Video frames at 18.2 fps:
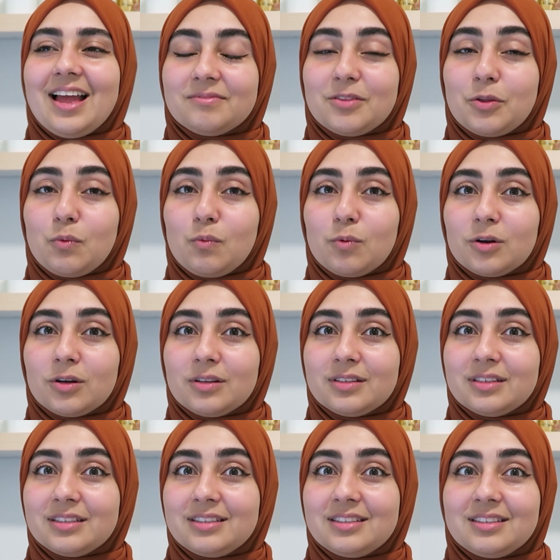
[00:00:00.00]
The
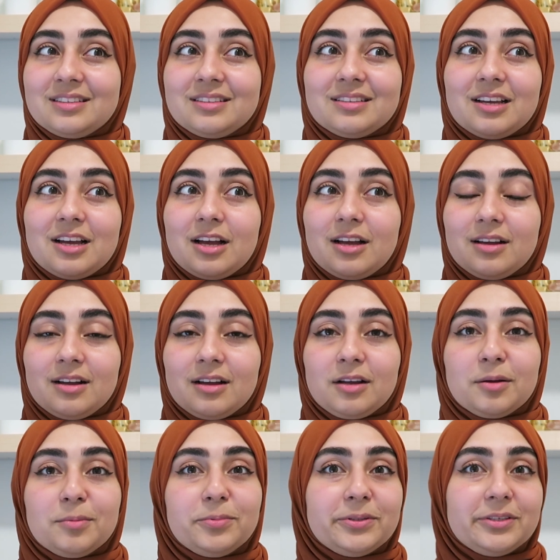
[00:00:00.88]
world is
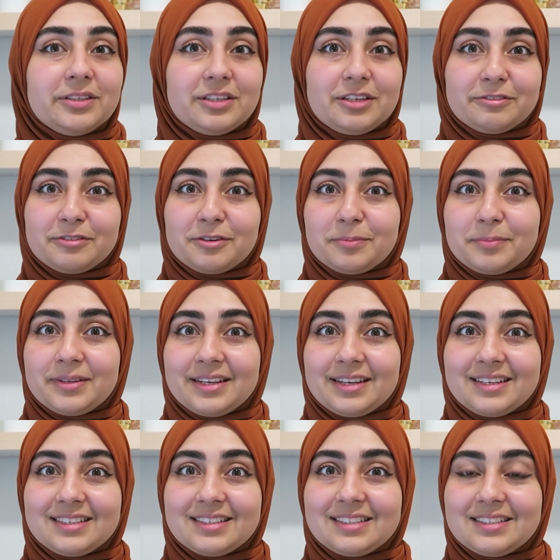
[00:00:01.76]
a completely different
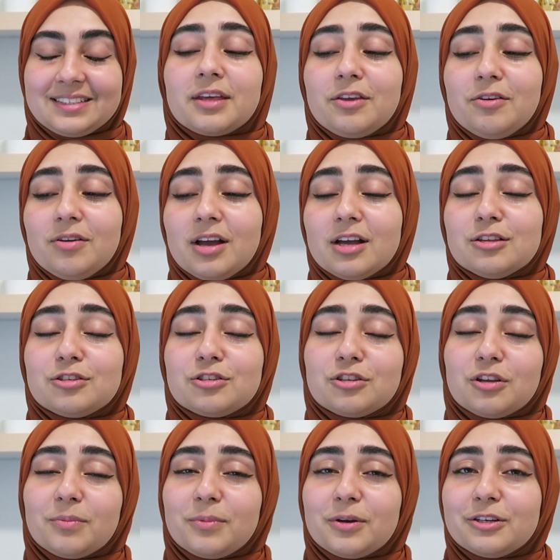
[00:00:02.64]
place. Thank you guys
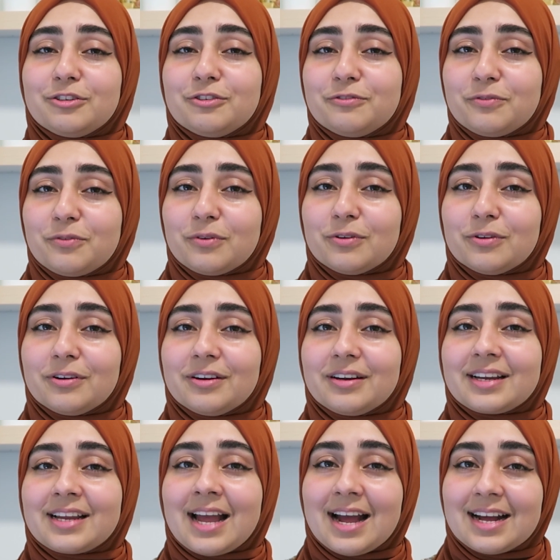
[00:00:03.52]
so much
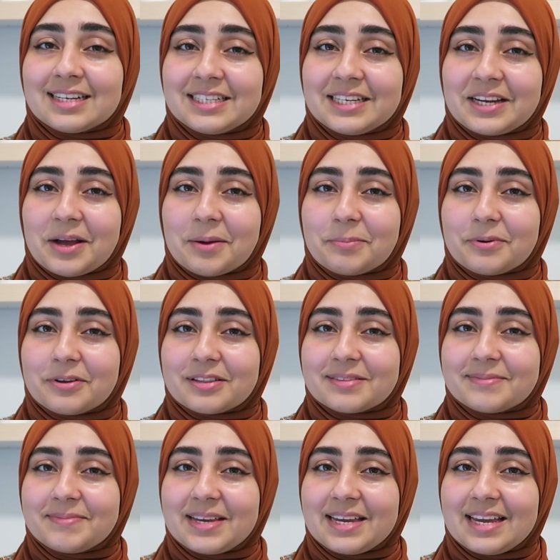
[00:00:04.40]
for catching up
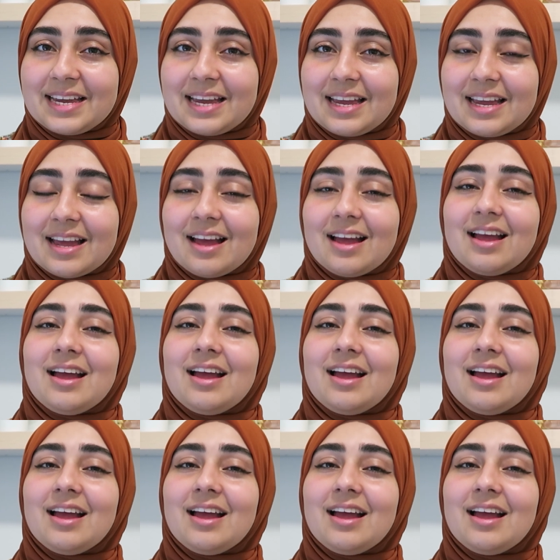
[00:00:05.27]
with me.